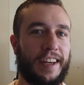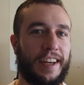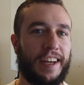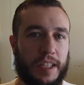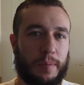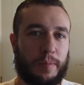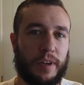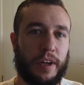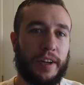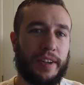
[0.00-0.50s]

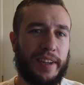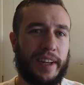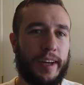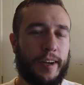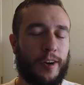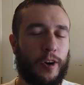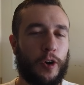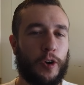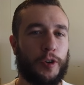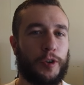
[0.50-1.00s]
Except
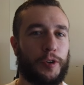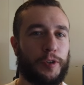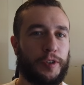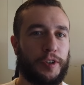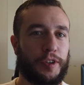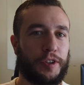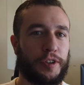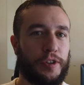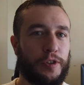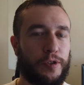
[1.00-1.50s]
unlike Arnold,
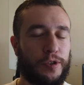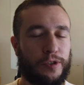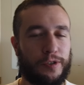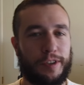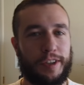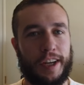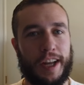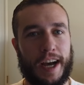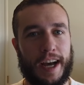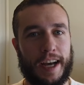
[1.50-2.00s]
they're
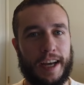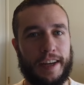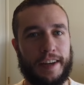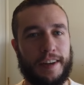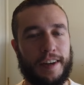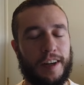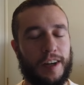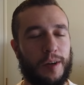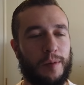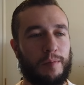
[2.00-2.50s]
usually
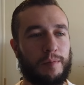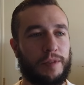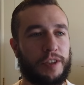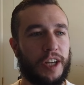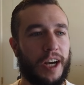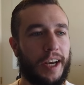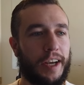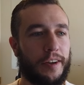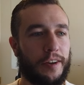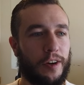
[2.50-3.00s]
not
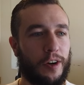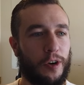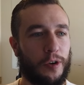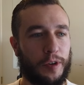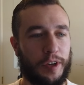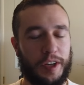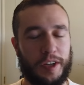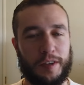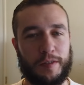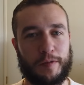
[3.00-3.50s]
giant
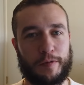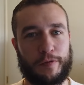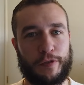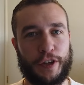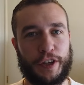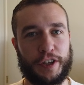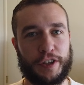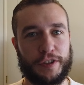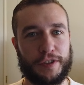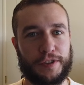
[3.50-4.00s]
hulking
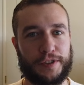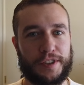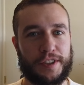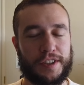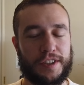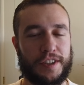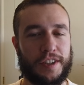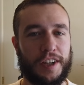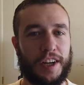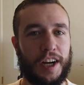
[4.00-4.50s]

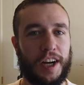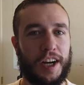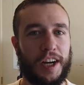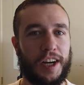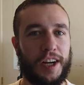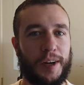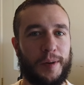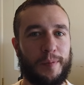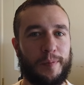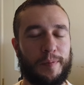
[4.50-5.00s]
figures,
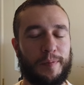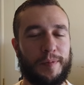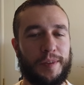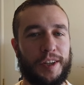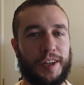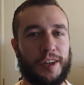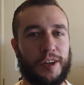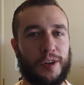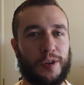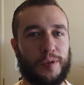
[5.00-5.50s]

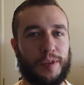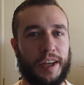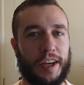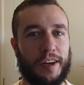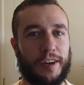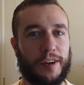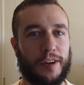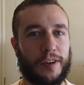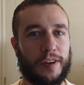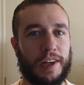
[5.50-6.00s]
you know,
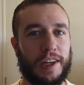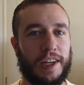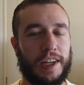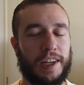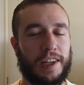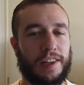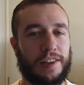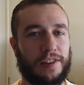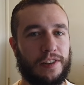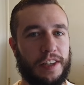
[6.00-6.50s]
that are
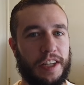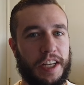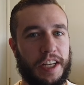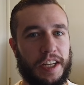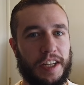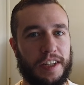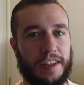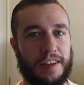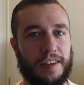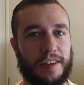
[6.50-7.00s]

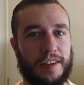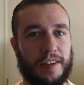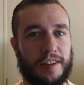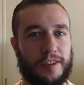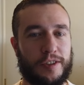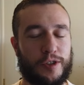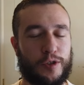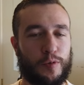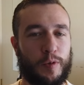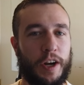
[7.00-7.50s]
lean,
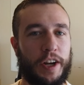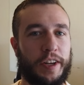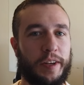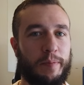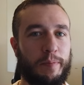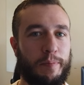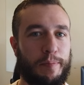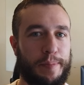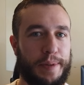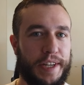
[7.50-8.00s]

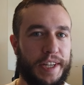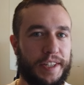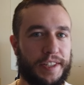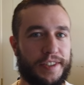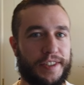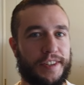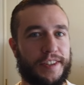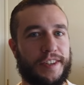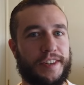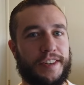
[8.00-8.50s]
shredded
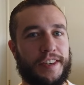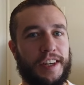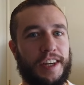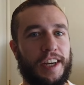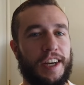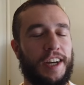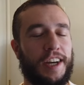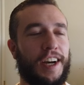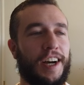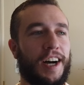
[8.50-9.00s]
beasts
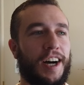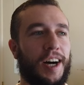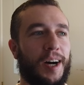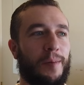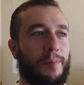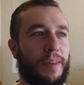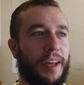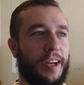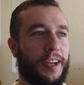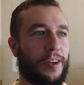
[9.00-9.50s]

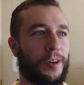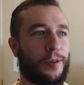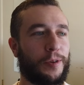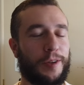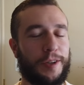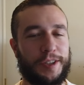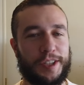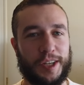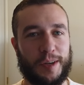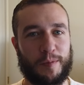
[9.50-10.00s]
that go to
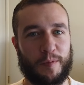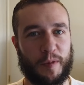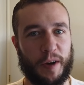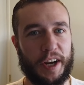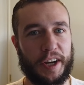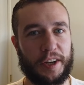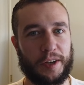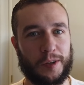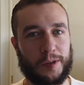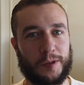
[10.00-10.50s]
the gym
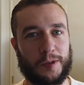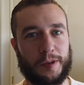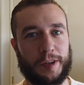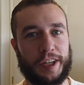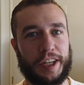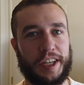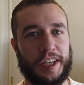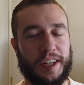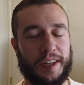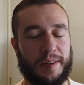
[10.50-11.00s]

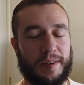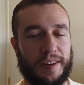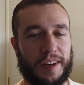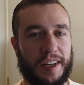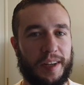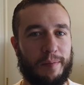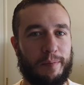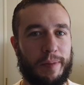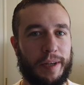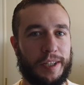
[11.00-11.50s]
regularly and
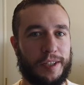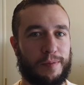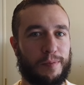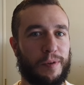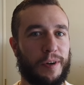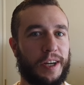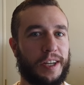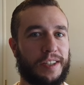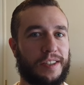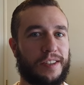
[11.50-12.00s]
can bench
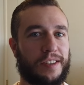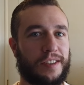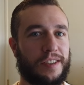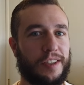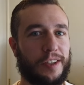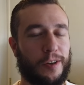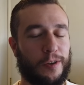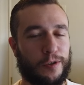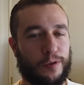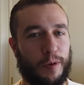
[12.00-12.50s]
press,
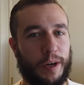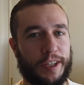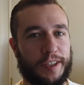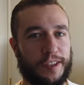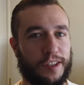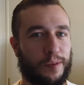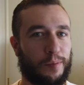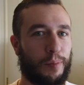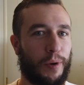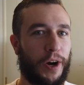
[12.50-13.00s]
you know,
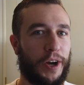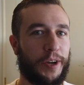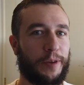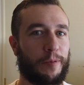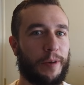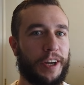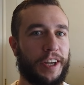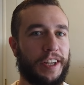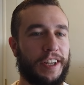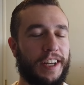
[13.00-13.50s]
twice their body
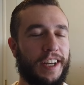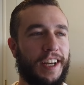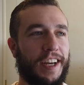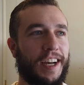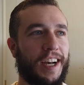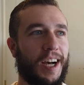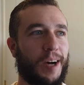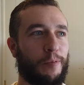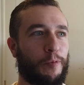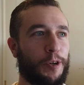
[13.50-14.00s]
weight.
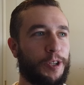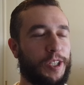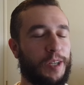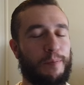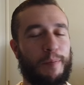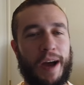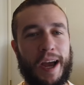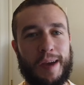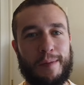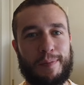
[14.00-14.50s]
Which
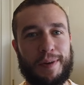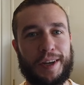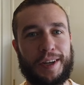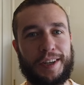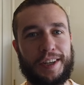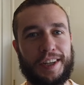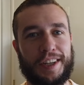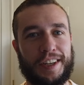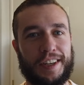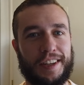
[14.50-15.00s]
in my
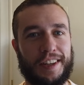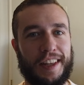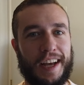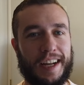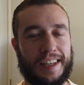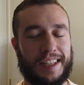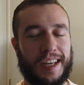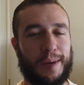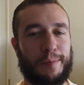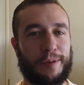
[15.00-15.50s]
opinion,
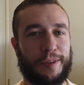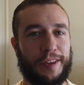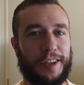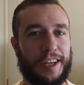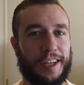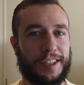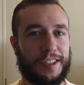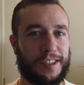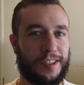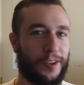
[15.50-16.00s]
that type of
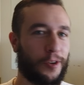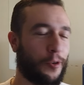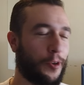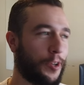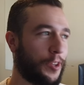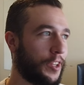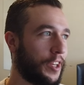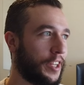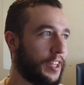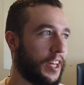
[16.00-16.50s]
thing is the
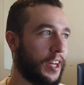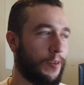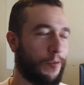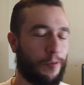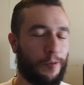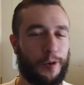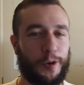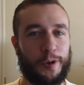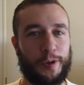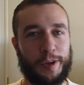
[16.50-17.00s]
only thing that
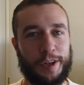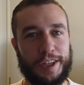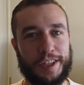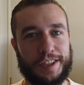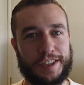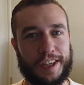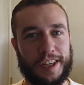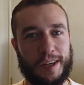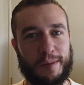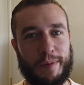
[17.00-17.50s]
really
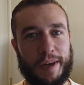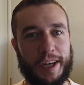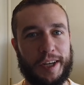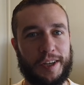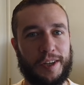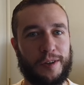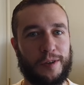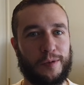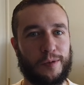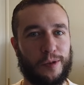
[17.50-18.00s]
is going to
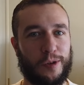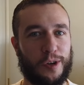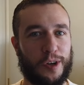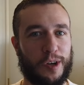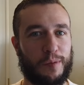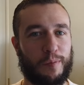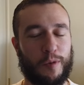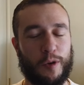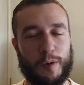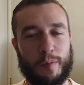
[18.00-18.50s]
make you
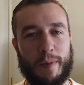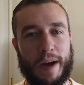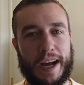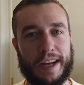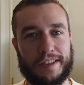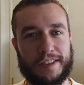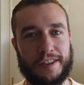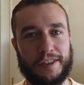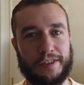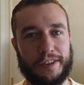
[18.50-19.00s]
look more
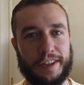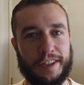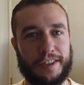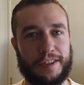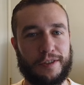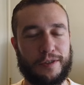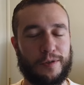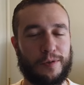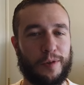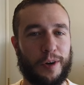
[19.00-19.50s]
masculine
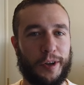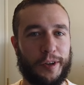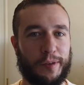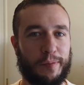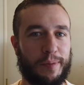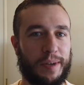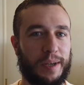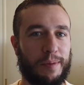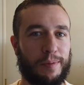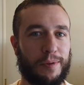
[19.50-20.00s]
to other
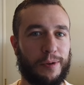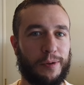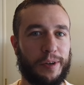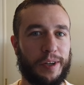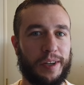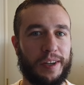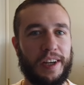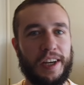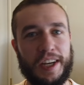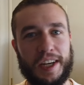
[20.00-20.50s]
people
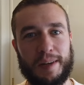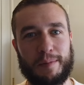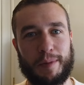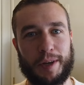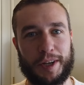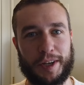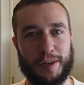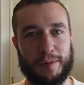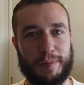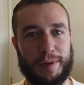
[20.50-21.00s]
and
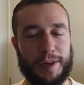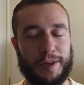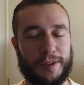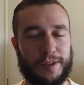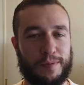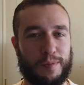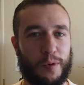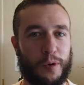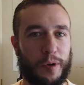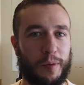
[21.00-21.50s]
make your
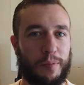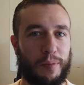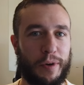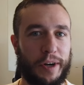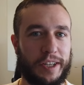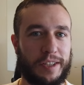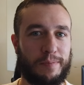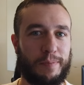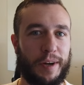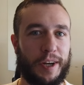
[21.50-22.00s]
peers more
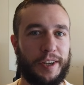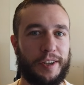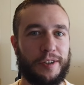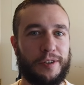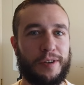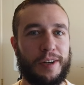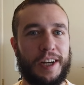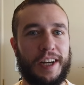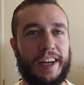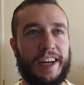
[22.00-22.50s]
impressed by
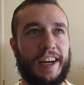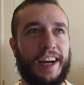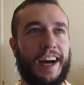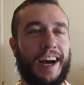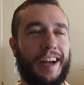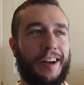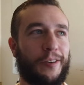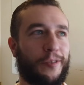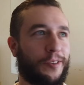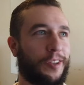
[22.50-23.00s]
you.
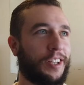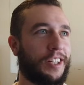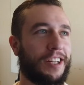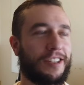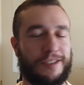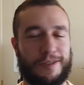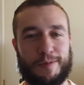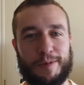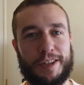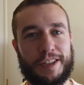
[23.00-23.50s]
I don't think
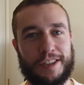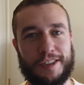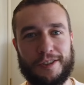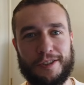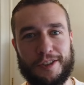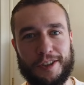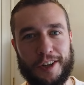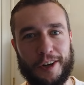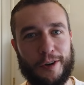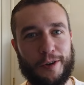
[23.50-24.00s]
that's the reason you
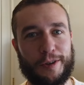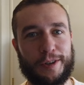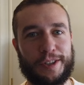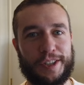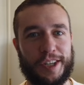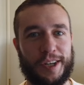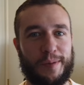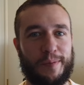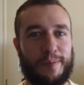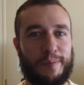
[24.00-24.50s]
should go to the
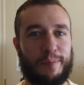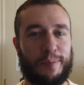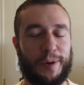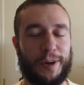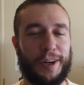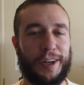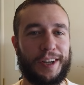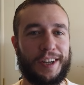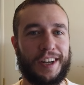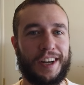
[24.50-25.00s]
gym,
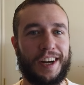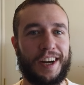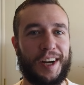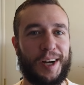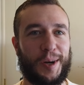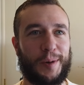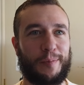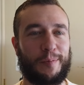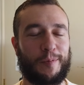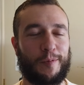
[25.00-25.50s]
but
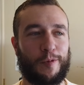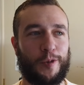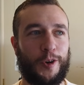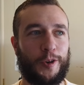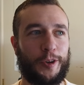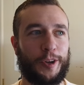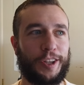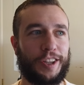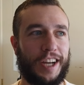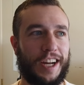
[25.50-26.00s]

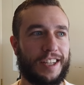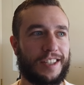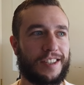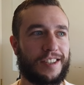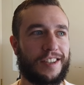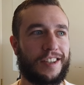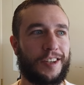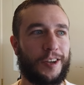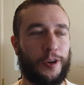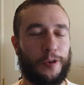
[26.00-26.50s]
really
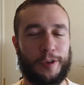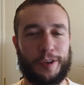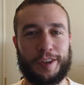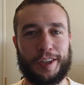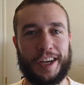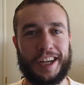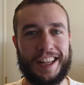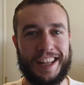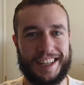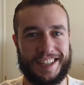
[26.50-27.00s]
that's the only
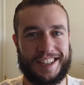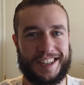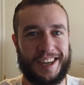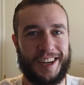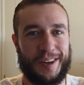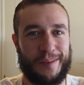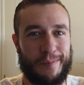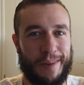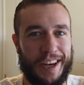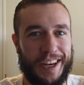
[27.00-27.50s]
thing that's
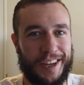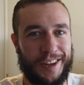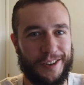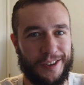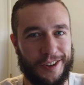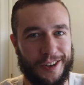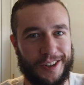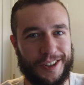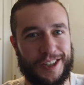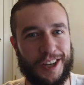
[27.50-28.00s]
going to make
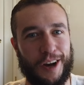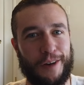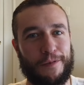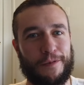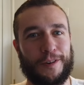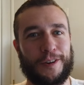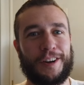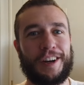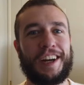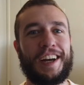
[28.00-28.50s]
you look
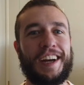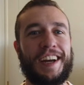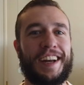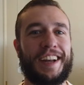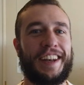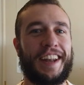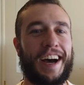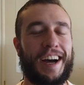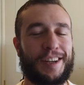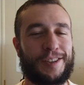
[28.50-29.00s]
tougher,
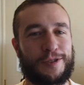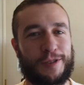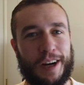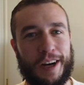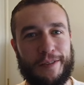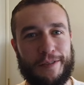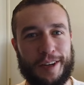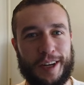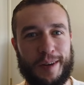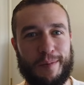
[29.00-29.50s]
not
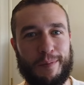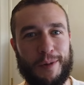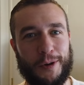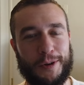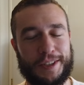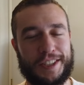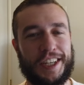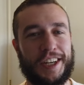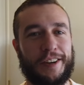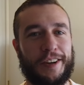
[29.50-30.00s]
driving a
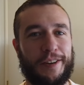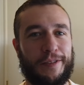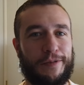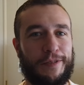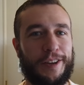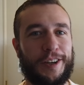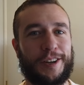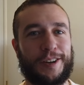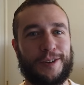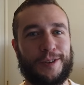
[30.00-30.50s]
military
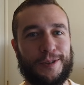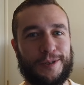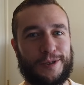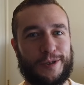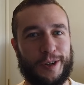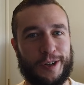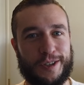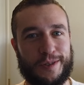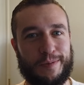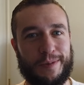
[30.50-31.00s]
vehicle.
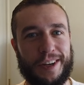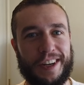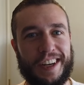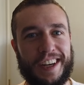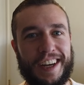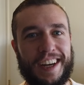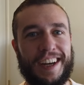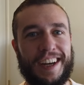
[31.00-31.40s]
Trust me.